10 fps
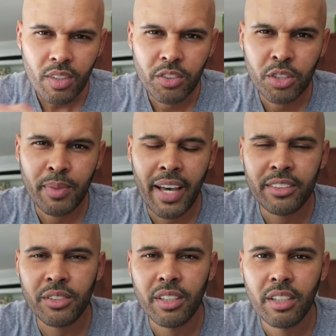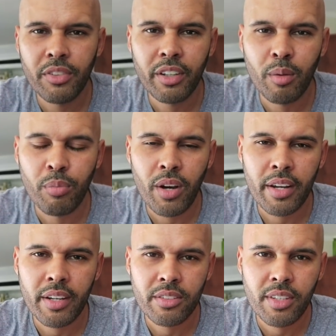excuse me, as you're delivering on
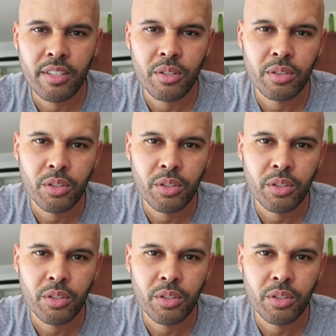products and you're